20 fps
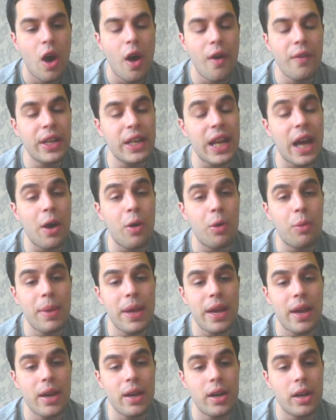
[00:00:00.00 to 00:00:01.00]
I think that would
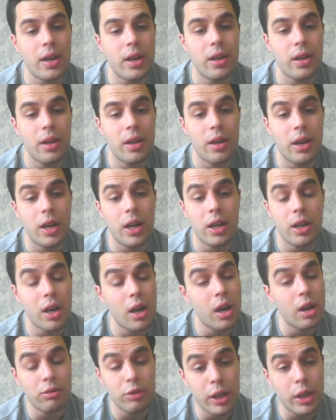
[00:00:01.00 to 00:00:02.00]
be
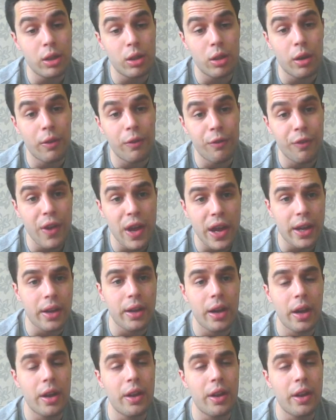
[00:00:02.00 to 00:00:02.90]
a real good thing.